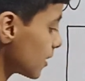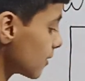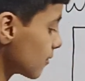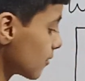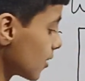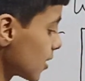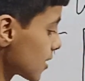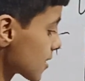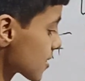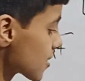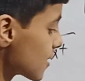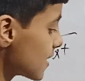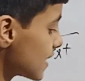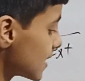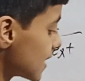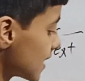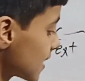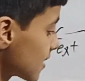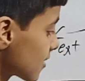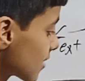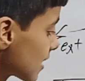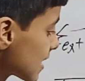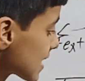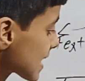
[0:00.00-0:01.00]
equals to
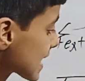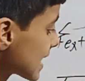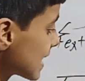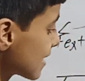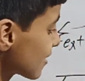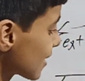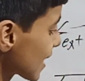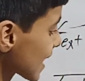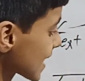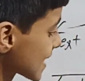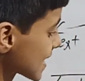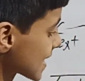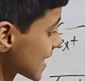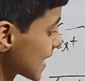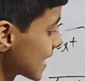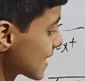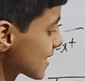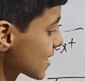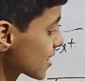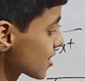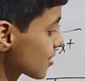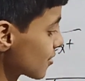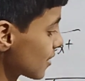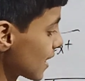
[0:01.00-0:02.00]
integral 0 x
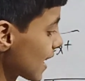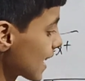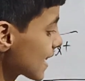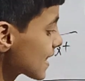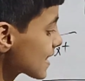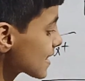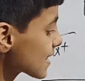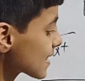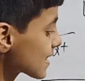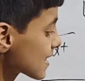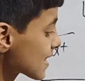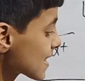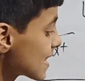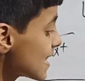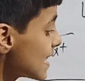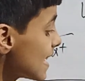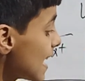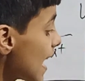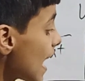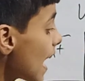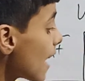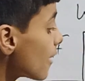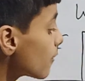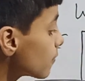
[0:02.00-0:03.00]
tends to x
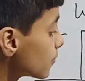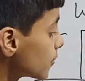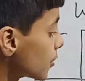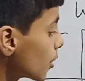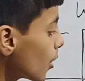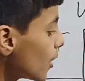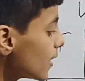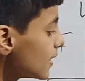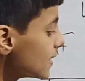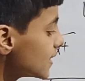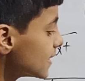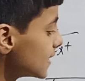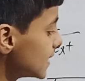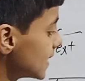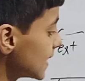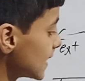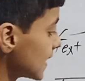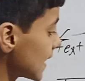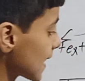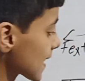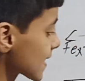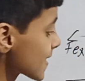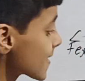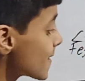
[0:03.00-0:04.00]
f dot
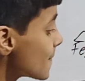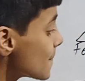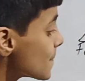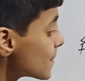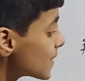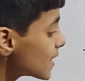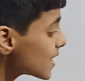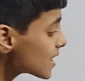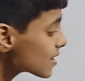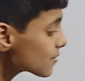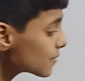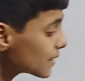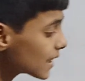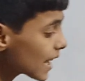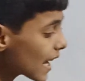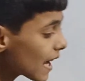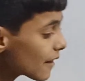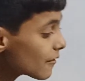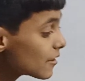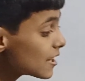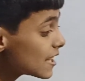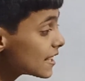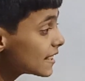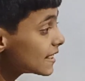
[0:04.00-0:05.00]
dx, this we
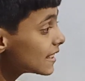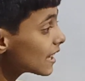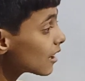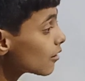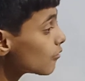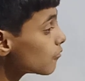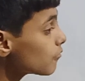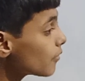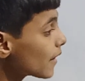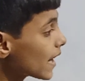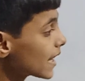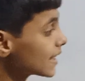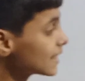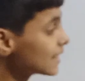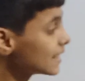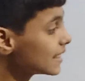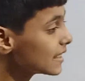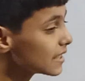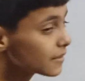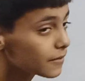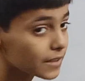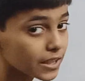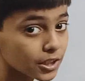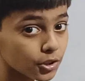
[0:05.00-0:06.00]
have. Now
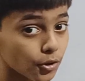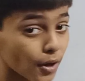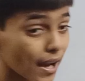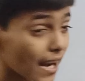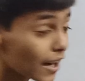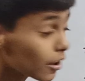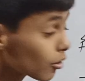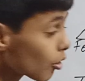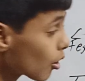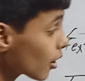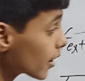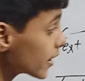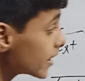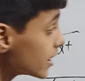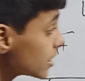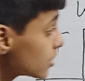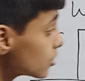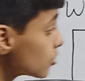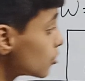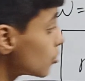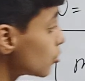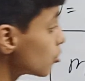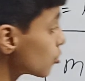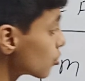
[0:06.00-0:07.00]
finally we know, according
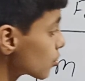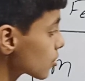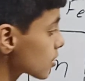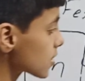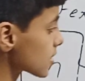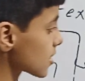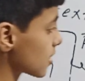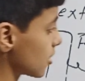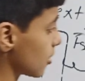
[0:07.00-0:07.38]
to Hooke's